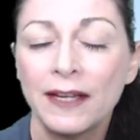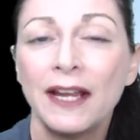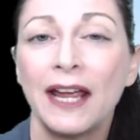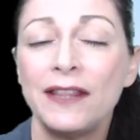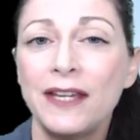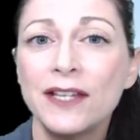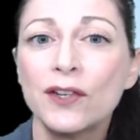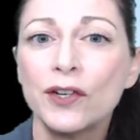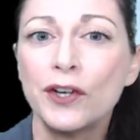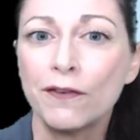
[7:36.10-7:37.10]
And these are
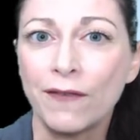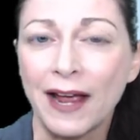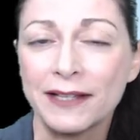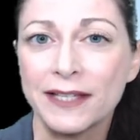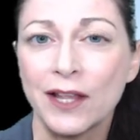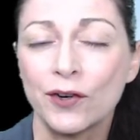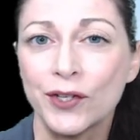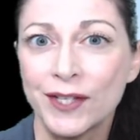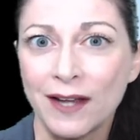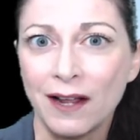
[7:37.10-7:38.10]
your fats that are
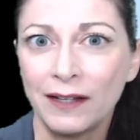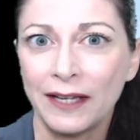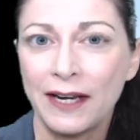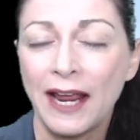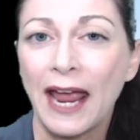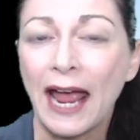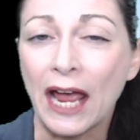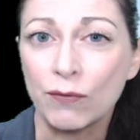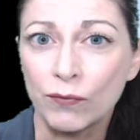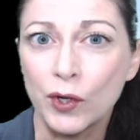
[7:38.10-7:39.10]
solid at
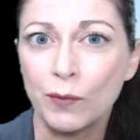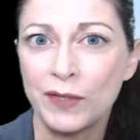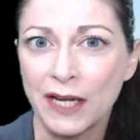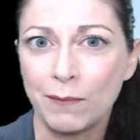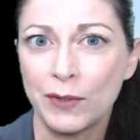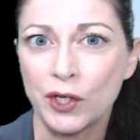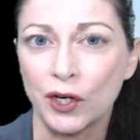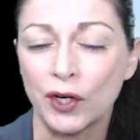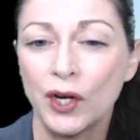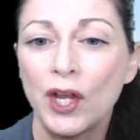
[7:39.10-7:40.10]
room
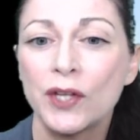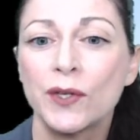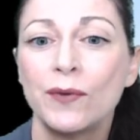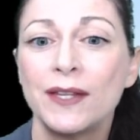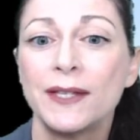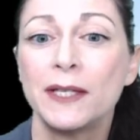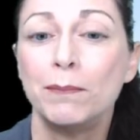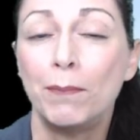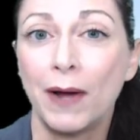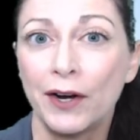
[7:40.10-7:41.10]
temperature. So this is
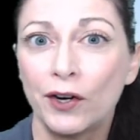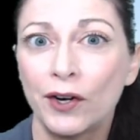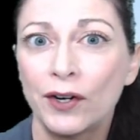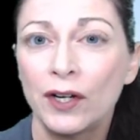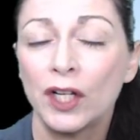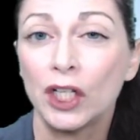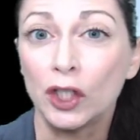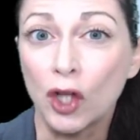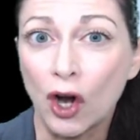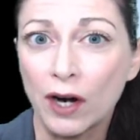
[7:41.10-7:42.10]
butter,
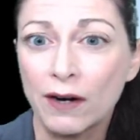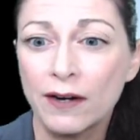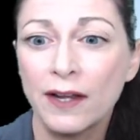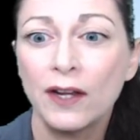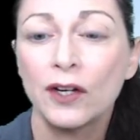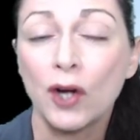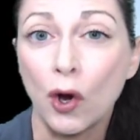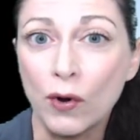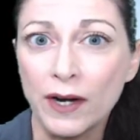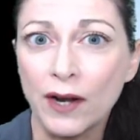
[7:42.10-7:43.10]
lard,
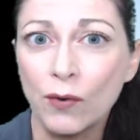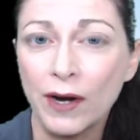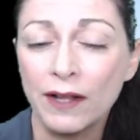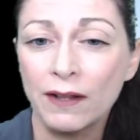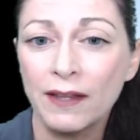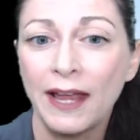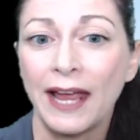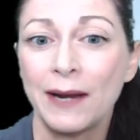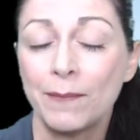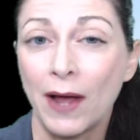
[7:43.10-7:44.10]
coconut oil,
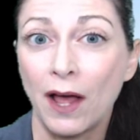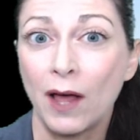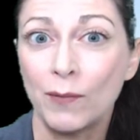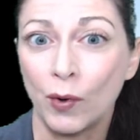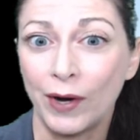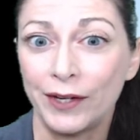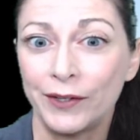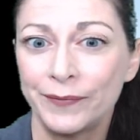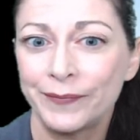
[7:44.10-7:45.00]
and palm oil.